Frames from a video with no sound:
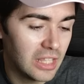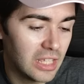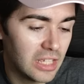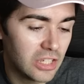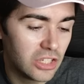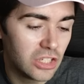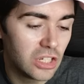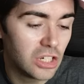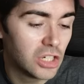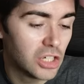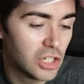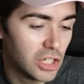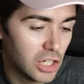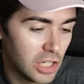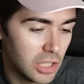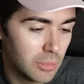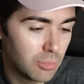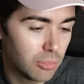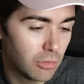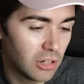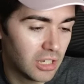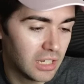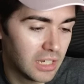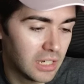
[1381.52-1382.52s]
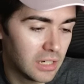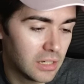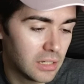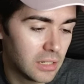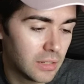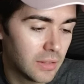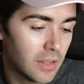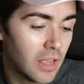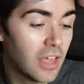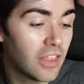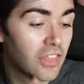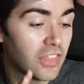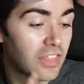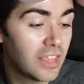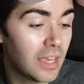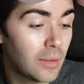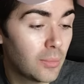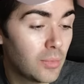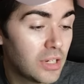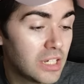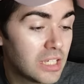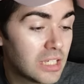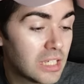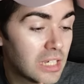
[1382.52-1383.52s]
in this, just brilliant.
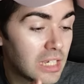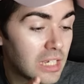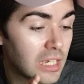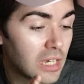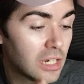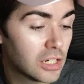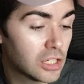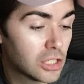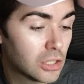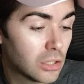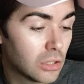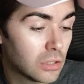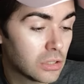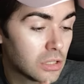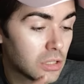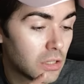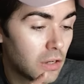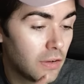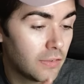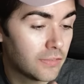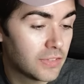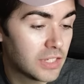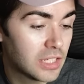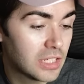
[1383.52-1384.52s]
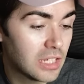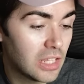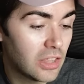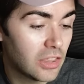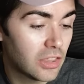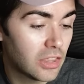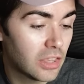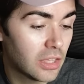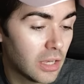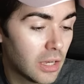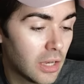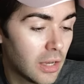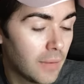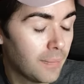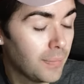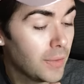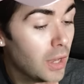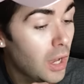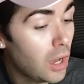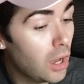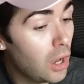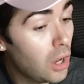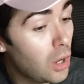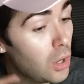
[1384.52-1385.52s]
Then we see a shot of
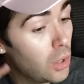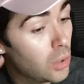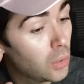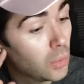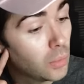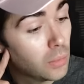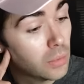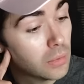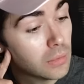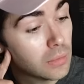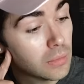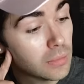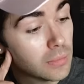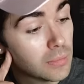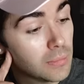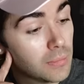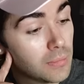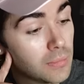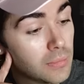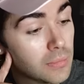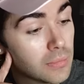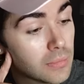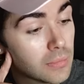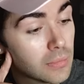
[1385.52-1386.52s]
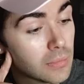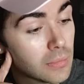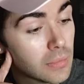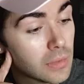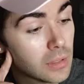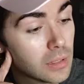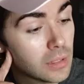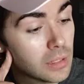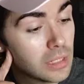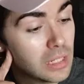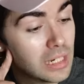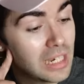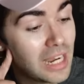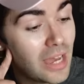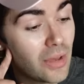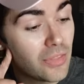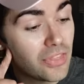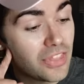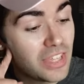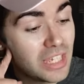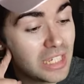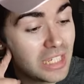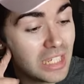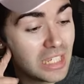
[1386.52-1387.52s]
Cynthia. Oh,
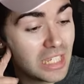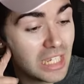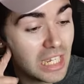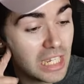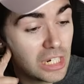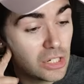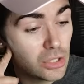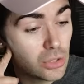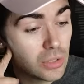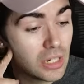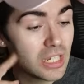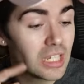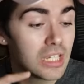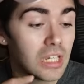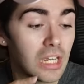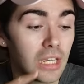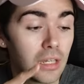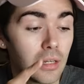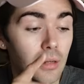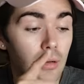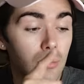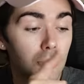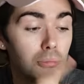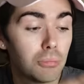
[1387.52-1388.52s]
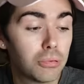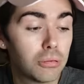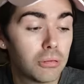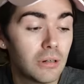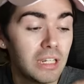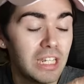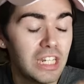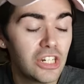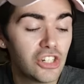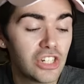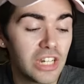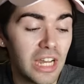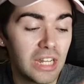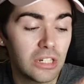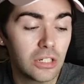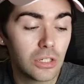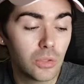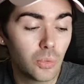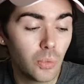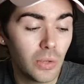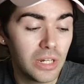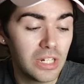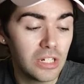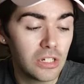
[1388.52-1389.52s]
now this is interesting
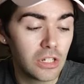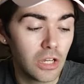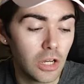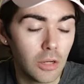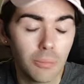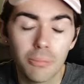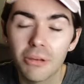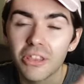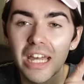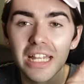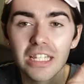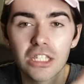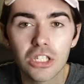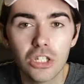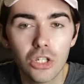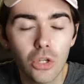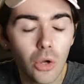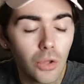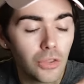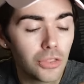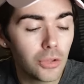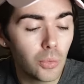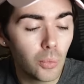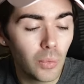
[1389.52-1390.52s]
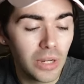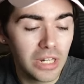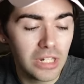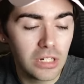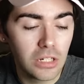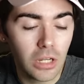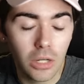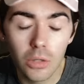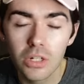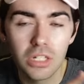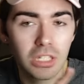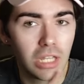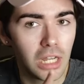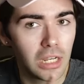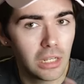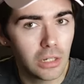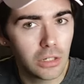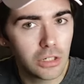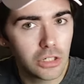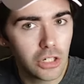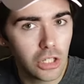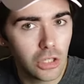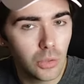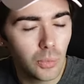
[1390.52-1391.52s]
pre-shattered window, but that's not the window because
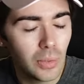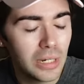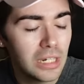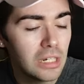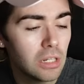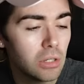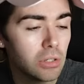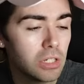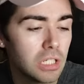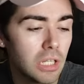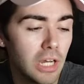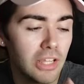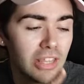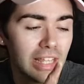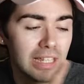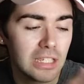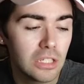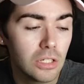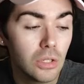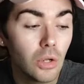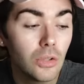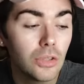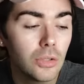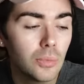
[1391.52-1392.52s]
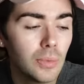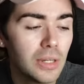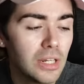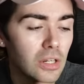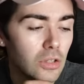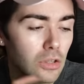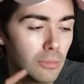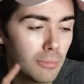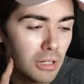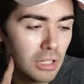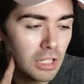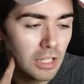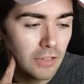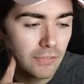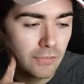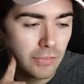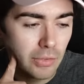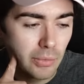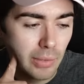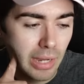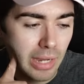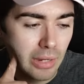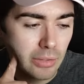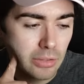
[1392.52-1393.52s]
I looked at the window design. That's not the window the
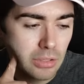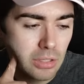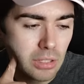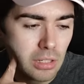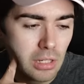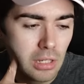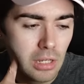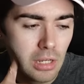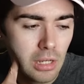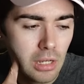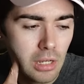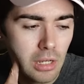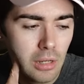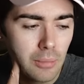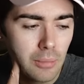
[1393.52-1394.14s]
monkey flew out,